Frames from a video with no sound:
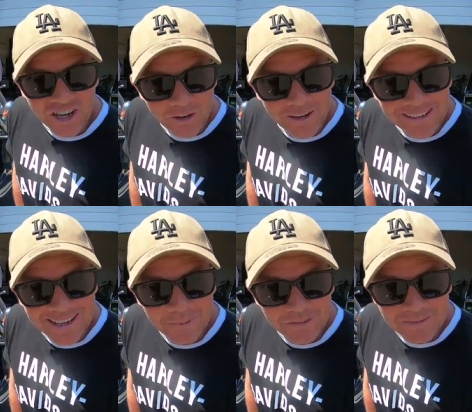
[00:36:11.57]
chariot
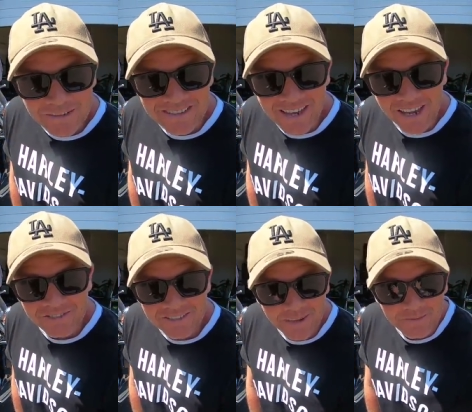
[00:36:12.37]
kept me
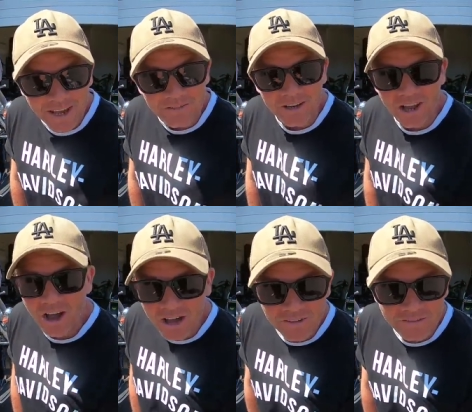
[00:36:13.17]
safe, kept David
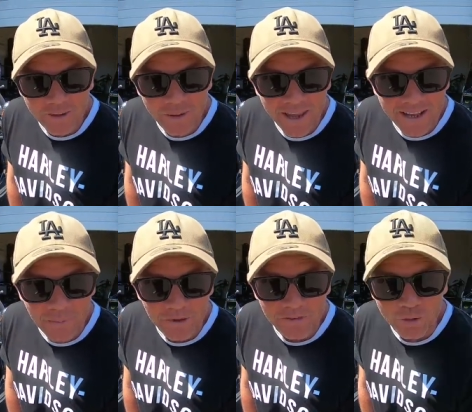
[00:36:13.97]
alive, even though he had a
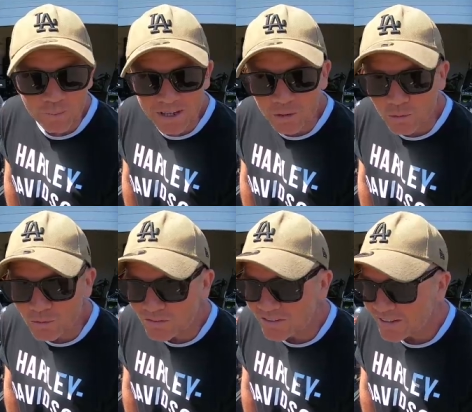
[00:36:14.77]
couple of little
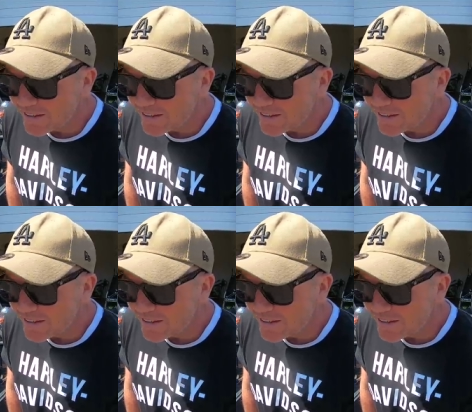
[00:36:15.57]
bingles.